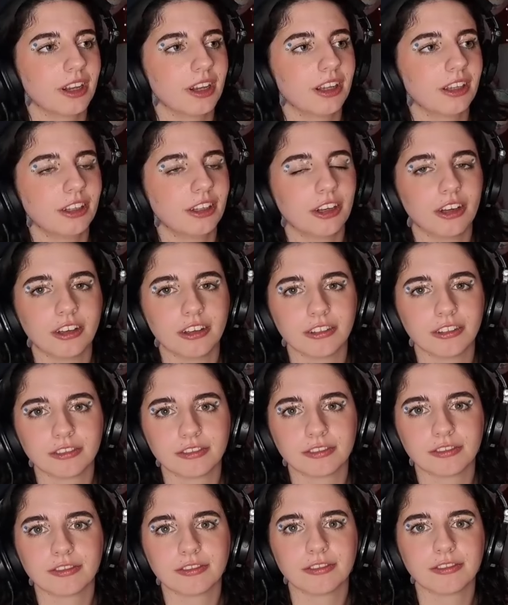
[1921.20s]
Elliot,
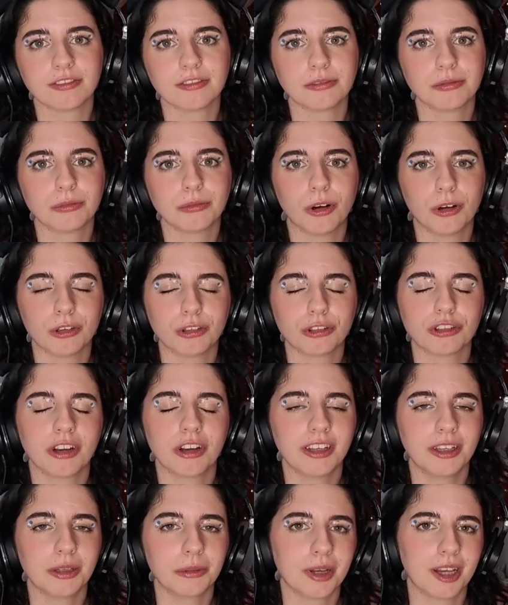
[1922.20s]
what a
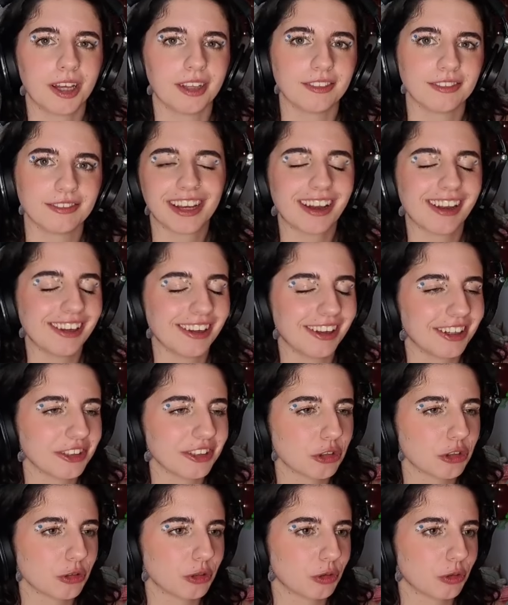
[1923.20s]
traitor, man. I
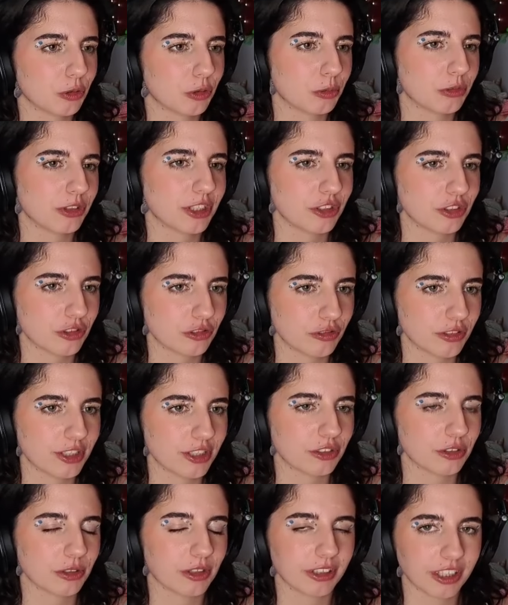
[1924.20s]
liked you in Horrible History,
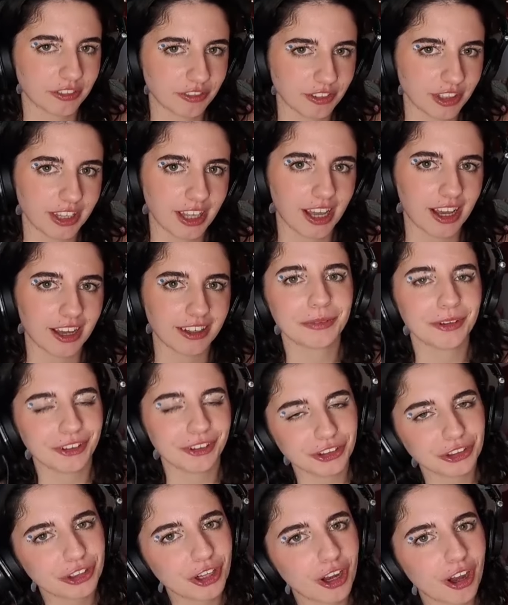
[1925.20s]
so I give you that.
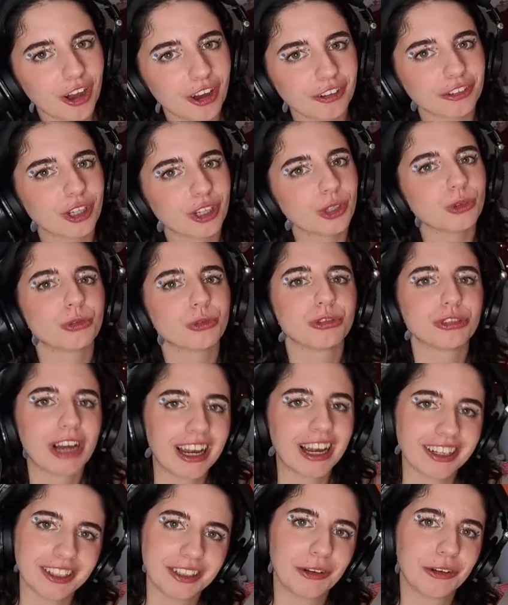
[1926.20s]
But you can't go
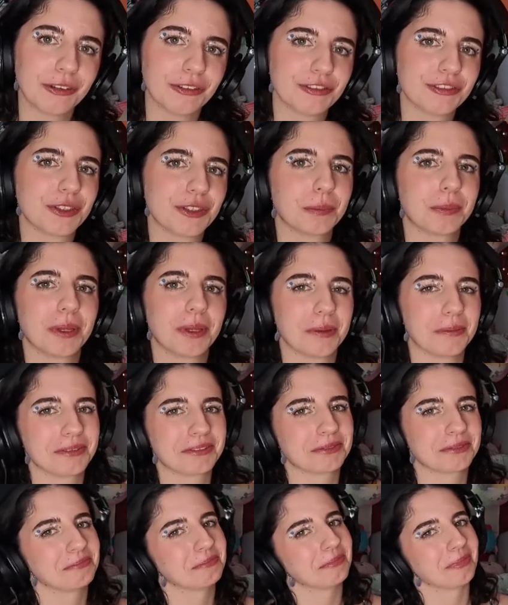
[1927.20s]
ratted off to
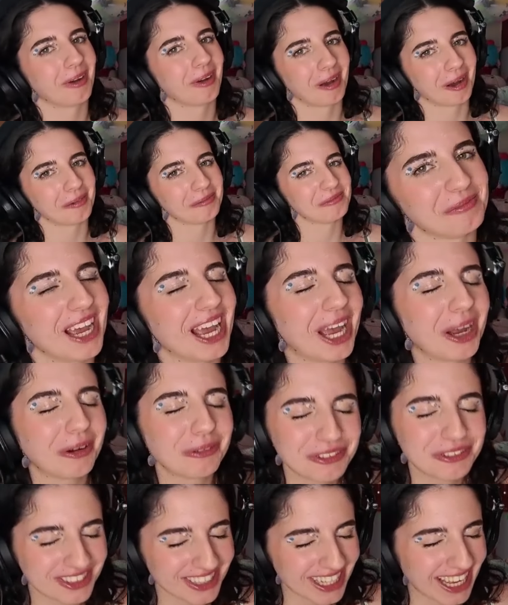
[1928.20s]
Pip's mum. How
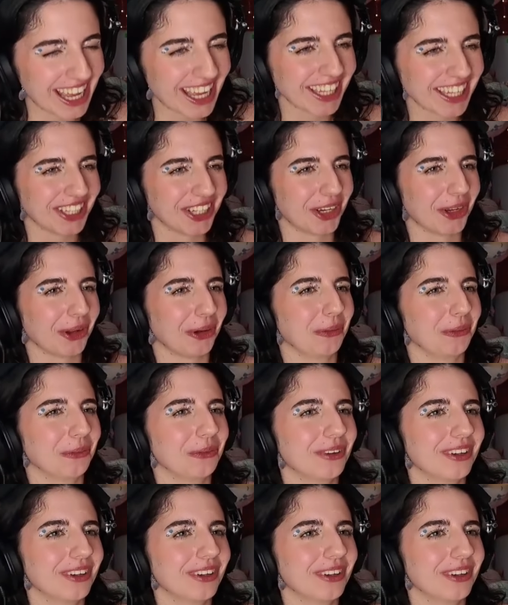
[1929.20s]
dare you?